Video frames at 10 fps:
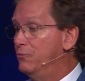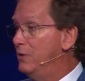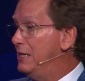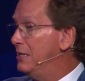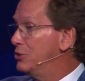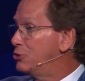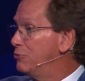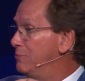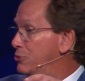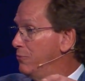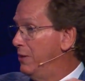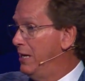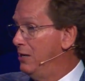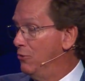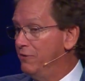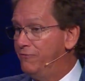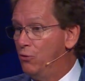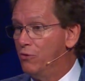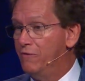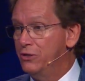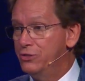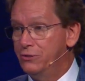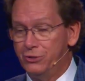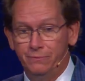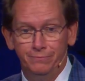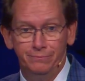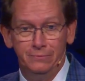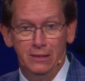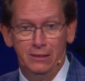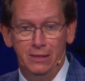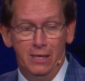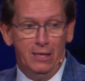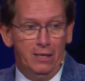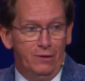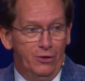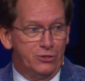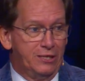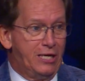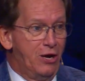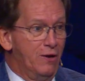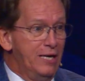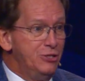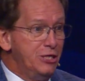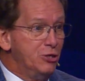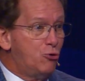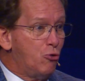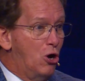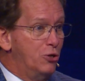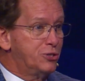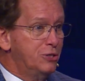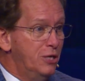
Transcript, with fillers: written in a scripture ring on the floor of our church. There's the Carolingian cross